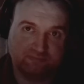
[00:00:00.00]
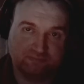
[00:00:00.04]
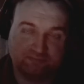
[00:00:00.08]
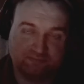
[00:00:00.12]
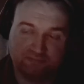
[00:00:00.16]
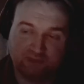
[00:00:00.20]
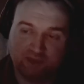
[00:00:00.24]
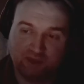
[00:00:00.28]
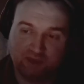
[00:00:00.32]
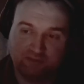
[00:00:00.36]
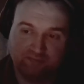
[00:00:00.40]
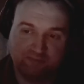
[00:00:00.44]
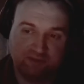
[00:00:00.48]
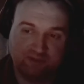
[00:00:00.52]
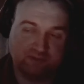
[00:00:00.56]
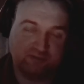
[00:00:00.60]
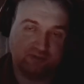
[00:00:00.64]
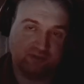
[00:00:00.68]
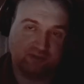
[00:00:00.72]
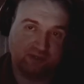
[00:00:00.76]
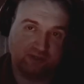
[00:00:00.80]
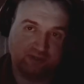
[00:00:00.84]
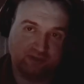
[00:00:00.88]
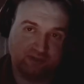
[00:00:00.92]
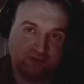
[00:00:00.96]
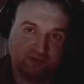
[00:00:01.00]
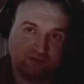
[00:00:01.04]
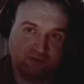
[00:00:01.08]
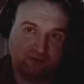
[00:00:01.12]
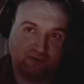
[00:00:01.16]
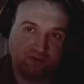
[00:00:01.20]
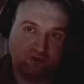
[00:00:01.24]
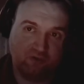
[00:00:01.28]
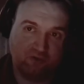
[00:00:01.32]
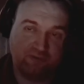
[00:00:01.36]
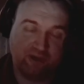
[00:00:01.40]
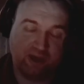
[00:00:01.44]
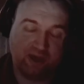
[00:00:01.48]
And basically the internal
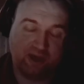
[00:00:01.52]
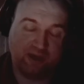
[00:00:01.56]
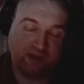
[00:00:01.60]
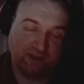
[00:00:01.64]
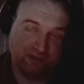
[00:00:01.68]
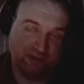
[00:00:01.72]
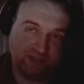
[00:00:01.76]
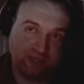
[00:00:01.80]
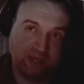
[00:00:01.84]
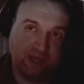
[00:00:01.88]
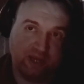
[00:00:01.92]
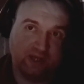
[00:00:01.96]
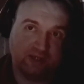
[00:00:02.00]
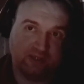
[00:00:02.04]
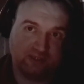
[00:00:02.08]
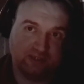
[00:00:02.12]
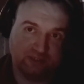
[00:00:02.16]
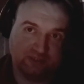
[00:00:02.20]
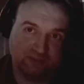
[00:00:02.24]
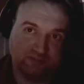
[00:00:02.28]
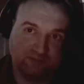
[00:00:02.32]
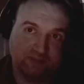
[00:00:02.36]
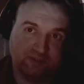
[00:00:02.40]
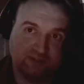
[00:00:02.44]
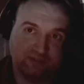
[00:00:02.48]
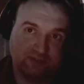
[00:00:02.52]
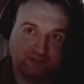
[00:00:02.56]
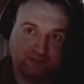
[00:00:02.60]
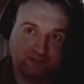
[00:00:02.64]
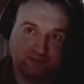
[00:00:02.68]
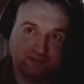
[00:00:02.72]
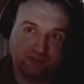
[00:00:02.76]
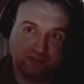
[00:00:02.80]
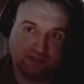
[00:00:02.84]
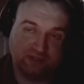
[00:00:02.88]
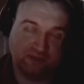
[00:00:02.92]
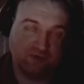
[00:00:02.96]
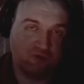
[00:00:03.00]
Notepad in Linux is basically
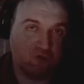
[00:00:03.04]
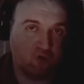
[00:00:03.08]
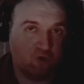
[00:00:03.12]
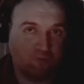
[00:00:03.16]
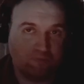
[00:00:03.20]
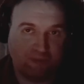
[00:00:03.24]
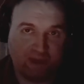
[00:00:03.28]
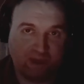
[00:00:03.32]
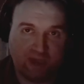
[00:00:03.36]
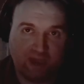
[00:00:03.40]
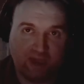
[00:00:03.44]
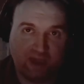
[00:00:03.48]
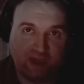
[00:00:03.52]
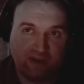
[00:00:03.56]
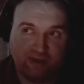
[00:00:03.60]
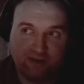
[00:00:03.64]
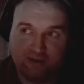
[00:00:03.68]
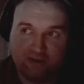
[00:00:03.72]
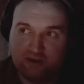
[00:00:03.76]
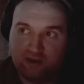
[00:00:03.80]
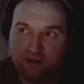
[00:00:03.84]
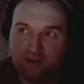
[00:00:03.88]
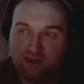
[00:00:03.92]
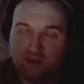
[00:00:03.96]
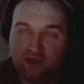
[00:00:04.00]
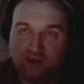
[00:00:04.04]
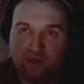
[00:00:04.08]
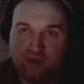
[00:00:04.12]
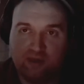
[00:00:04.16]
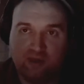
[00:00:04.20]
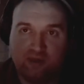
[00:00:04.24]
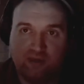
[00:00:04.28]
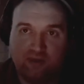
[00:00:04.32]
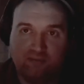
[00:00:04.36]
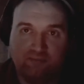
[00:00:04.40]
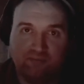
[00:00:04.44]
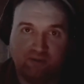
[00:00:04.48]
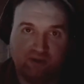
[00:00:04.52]
like Notepad,
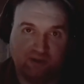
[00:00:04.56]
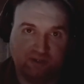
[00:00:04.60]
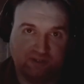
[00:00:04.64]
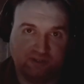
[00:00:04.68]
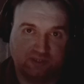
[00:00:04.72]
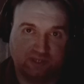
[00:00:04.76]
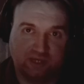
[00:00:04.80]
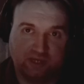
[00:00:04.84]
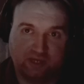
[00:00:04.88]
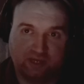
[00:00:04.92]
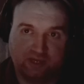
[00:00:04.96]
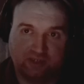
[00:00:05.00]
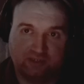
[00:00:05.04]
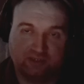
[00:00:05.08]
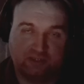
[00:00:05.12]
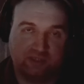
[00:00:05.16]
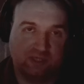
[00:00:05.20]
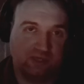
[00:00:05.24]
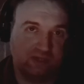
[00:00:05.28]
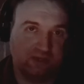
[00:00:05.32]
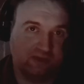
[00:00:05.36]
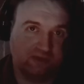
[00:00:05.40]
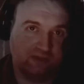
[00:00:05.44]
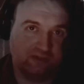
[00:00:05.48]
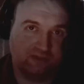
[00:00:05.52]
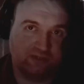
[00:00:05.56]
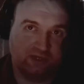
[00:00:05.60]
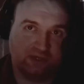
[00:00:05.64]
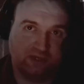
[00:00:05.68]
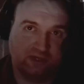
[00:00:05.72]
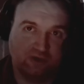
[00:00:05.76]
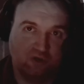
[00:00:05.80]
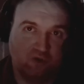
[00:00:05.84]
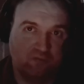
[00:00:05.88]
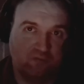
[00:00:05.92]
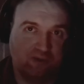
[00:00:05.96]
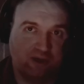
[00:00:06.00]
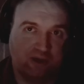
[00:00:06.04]
but it's like it's like
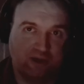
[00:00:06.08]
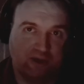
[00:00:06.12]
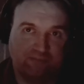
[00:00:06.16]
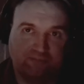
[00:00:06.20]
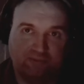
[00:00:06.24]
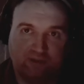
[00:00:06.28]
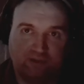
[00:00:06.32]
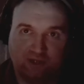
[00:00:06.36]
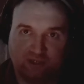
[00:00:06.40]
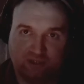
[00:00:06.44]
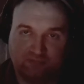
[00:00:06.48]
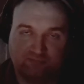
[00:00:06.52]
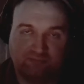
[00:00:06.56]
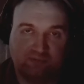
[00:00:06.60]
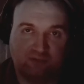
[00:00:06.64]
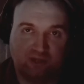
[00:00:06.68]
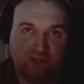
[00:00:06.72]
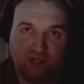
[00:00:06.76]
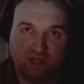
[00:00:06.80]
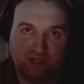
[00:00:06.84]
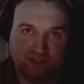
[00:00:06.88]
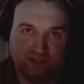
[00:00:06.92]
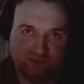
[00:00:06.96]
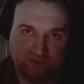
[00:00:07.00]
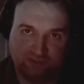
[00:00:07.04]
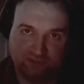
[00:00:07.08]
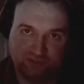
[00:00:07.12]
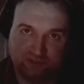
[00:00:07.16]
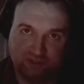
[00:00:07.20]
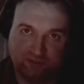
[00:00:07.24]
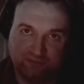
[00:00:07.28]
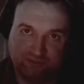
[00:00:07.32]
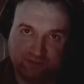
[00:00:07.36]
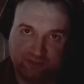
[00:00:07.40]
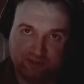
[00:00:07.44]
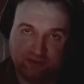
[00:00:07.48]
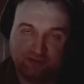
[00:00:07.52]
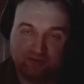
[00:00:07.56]
Notepad plus plus or
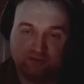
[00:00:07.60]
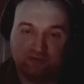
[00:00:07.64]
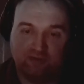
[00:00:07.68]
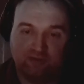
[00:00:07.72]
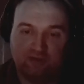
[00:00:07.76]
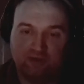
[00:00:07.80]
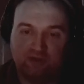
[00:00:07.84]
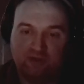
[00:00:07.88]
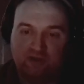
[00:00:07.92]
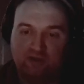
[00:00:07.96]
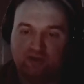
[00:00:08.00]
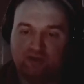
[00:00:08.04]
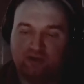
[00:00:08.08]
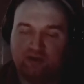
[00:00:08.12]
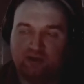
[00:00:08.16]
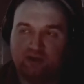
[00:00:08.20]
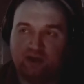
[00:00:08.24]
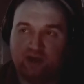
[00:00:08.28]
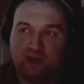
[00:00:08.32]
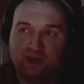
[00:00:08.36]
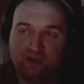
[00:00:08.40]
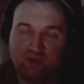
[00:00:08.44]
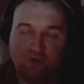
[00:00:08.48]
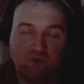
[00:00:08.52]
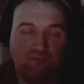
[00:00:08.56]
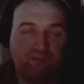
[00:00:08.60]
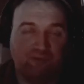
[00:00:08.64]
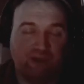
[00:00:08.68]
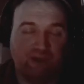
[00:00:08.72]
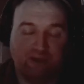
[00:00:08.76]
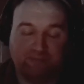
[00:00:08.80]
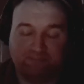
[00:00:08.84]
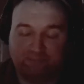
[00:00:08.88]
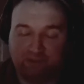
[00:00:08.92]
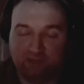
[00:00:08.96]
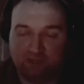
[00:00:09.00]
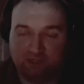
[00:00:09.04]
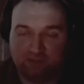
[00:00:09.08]
something. And Notepad
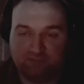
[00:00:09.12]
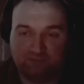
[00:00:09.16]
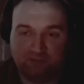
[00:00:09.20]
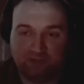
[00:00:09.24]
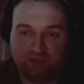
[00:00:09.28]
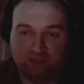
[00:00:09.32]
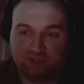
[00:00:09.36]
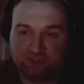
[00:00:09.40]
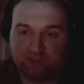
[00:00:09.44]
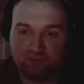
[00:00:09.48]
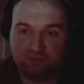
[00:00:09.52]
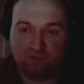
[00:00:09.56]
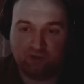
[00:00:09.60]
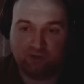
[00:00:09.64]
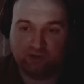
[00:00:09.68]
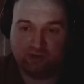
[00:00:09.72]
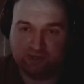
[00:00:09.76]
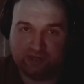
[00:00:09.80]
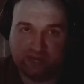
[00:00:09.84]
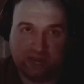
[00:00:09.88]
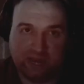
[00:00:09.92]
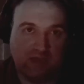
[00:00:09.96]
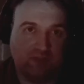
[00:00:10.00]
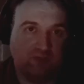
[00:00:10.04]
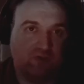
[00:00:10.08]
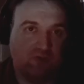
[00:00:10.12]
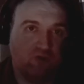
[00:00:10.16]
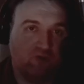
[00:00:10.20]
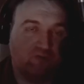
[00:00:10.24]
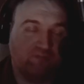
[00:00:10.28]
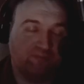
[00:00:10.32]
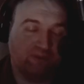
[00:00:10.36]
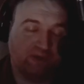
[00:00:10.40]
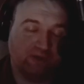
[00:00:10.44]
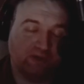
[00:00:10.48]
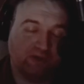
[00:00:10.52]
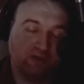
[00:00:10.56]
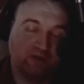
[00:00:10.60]
plus plus I wouldn't download
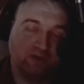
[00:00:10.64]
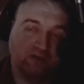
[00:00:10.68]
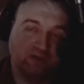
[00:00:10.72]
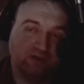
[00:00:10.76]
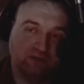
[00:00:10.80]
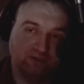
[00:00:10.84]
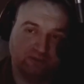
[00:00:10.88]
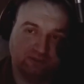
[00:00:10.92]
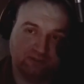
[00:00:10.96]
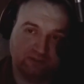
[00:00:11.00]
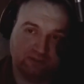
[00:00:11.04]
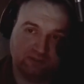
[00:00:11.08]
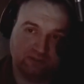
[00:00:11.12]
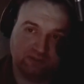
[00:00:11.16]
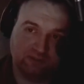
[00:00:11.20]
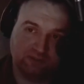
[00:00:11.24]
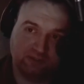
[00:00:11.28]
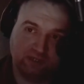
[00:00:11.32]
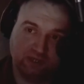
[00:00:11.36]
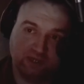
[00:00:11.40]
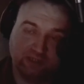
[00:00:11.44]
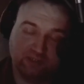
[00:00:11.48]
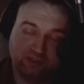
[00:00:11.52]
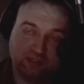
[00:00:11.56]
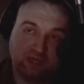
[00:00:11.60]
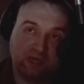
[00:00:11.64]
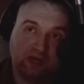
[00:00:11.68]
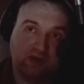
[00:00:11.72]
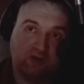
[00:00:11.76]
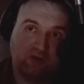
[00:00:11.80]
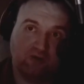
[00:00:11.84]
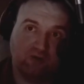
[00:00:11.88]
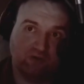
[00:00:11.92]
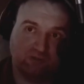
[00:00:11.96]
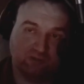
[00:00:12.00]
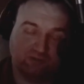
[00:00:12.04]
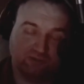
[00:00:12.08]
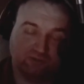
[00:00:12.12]
because it's got
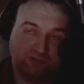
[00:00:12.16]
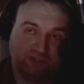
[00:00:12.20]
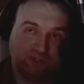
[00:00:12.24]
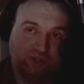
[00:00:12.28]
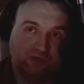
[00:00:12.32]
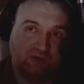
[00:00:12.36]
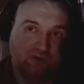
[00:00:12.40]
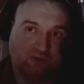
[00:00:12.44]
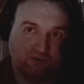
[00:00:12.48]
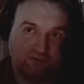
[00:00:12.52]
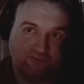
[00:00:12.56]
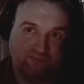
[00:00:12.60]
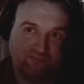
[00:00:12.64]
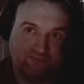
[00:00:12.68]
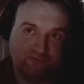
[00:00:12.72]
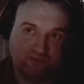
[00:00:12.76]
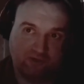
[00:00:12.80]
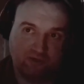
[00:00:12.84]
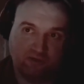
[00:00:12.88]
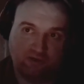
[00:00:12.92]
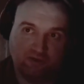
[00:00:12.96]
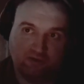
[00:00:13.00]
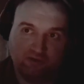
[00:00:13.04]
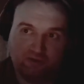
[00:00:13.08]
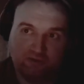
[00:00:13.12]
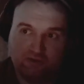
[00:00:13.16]
also a security flaw.